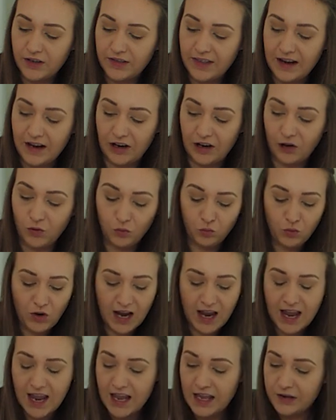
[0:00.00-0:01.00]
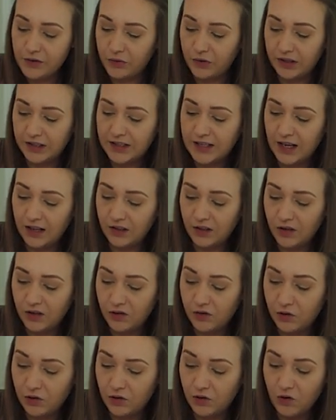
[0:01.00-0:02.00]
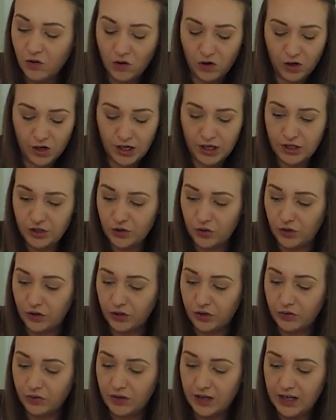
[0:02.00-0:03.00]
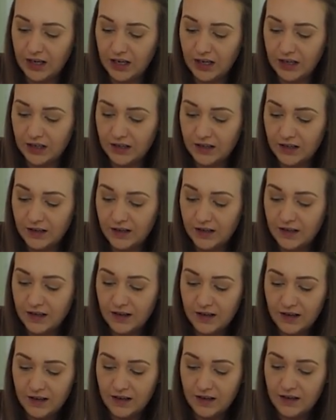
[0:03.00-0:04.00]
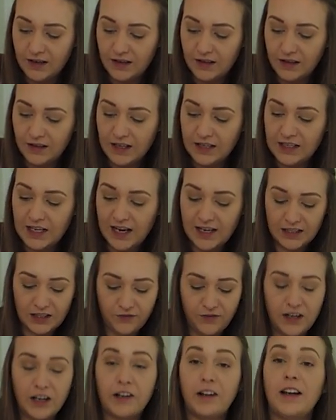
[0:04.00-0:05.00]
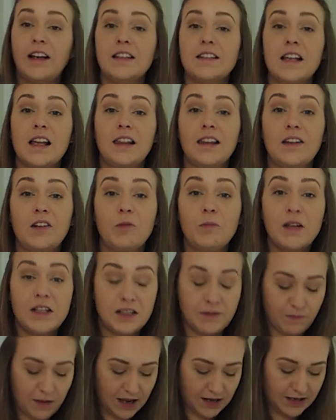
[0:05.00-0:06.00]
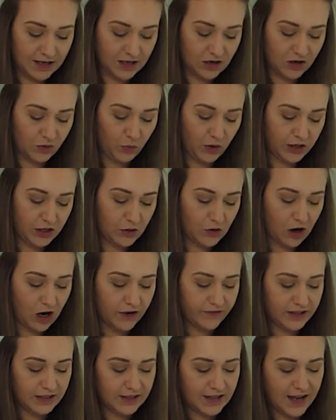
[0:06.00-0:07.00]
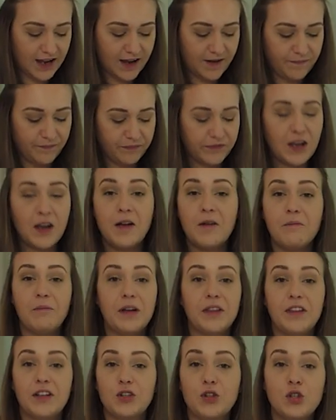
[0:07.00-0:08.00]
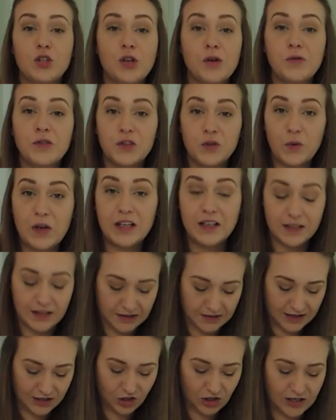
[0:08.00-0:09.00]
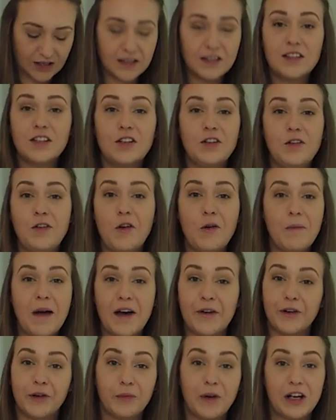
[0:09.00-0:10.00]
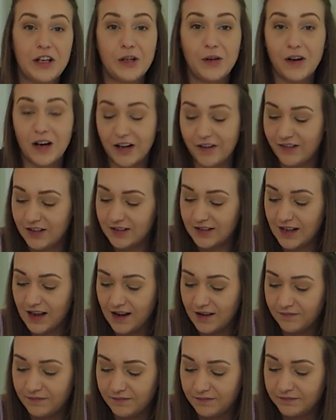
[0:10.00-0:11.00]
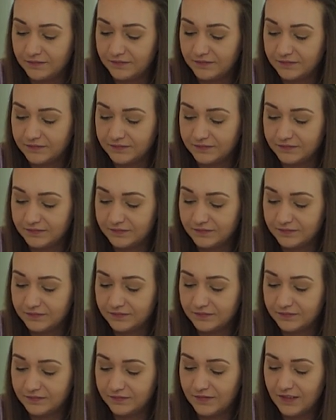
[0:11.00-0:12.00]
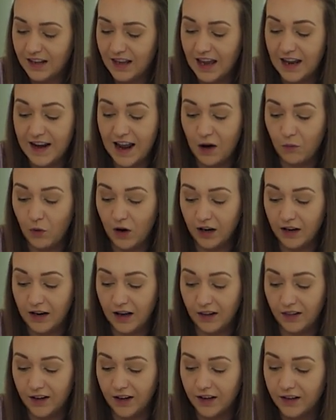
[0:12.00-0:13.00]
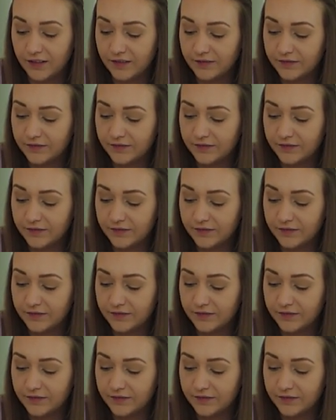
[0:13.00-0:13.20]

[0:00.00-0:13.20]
they're red or yellow or orange or green. The taste varies a little bit depending on when you harvest them, but they're so sweet and delicious no matter when you harvest them and at what color.